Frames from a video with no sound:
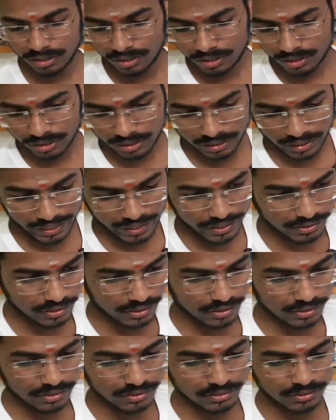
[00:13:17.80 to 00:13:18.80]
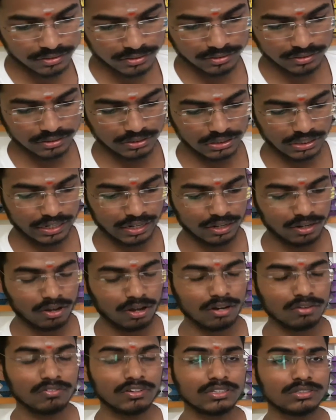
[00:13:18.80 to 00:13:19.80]
great thing is you can
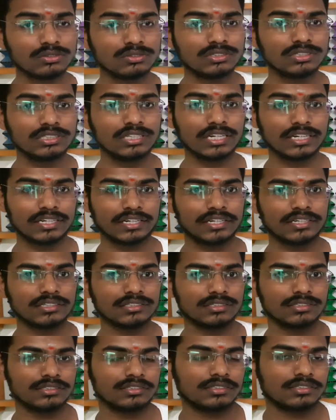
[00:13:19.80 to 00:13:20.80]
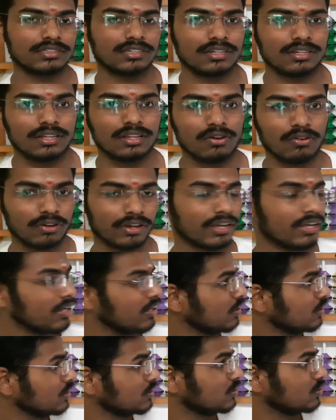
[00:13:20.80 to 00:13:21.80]
always use dictations. Okay,
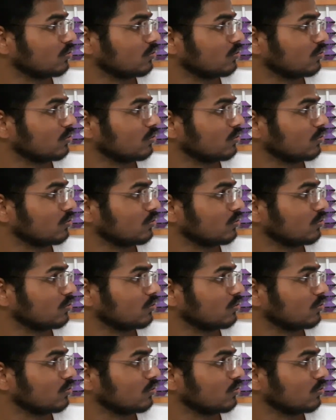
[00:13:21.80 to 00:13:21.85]
so